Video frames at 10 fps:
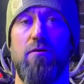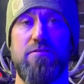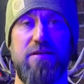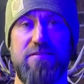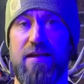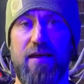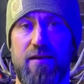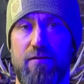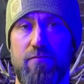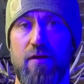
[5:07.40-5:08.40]
as
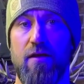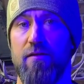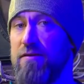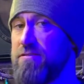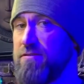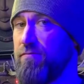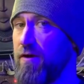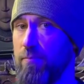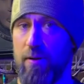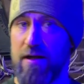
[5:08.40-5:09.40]
negative. This is a very
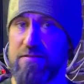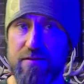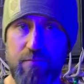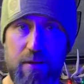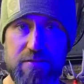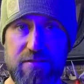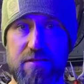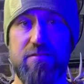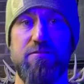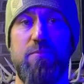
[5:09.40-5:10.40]
positive message.
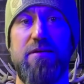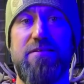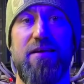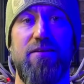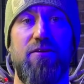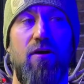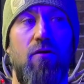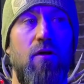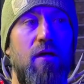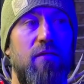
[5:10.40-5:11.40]
This is me telling y'all
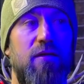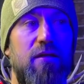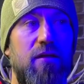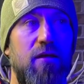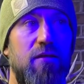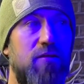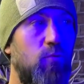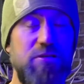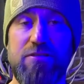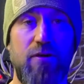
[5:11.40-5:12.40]
that that we
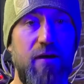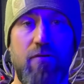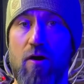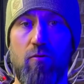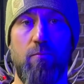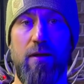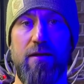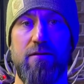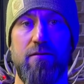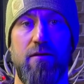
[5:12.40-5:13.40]
still have hope, man
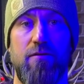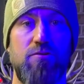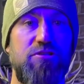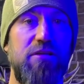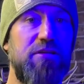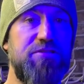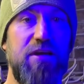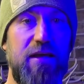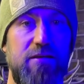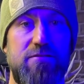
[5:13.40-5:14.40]
there's still a
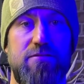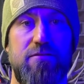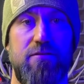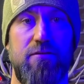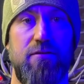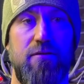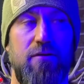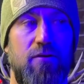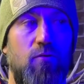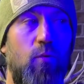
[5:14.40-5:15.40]
chance.
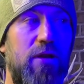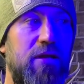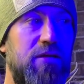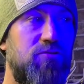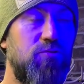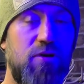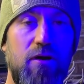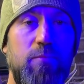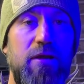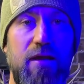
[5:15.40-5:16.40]
We need to
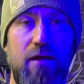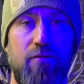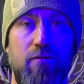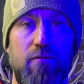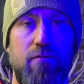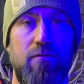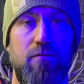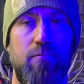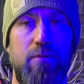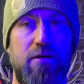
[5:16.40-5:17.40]
come together
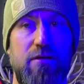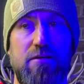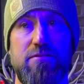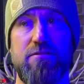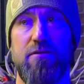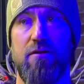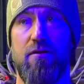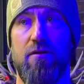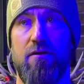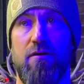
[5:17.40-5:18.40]
because
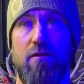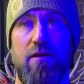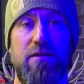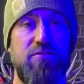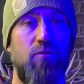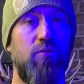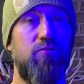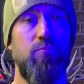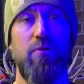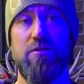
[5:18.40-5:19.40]
it's going to
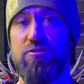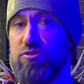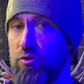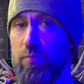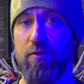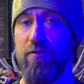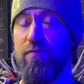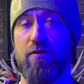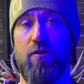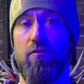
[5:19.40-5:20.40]
be super
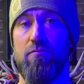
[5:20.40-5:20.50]
difficult